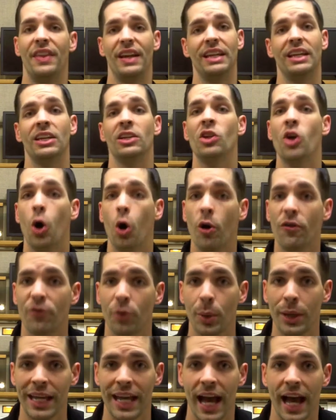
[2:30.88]
They didn't
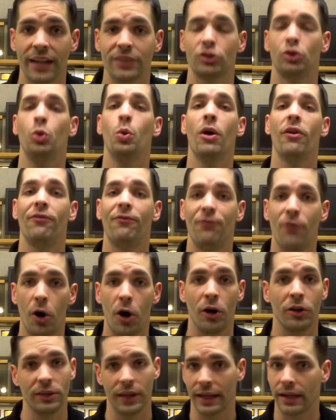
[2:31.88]
overreact to a
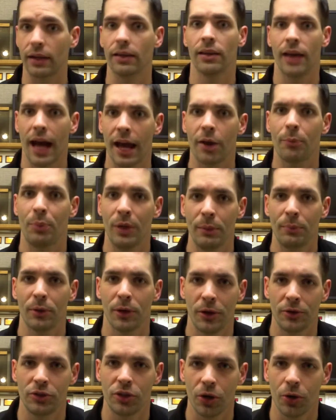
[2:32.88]
fault like a lot of
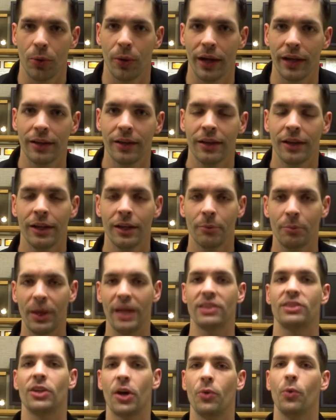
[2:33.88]
people are doing
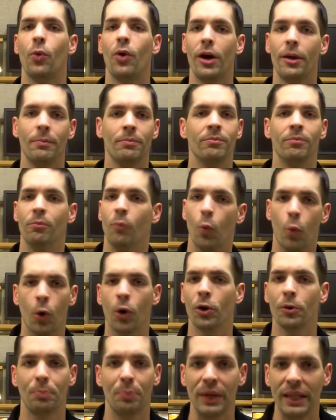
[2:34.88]
based on what
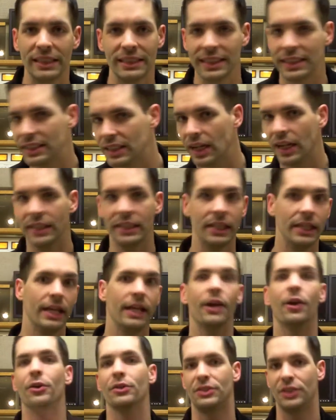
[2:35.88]
World Peace had done
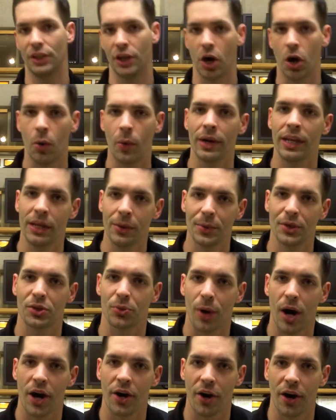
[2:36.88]
years ago when he was Ron